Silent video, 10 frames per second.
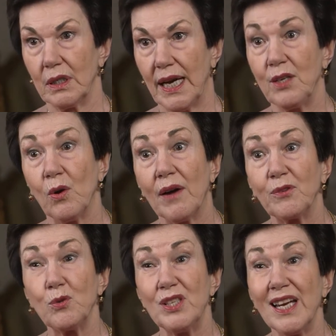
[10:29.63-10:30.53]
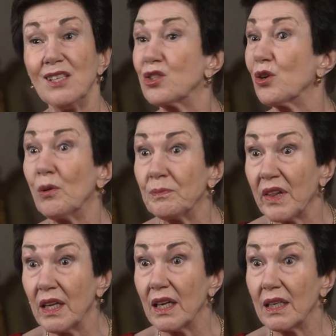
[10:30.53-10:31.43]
And you have to change something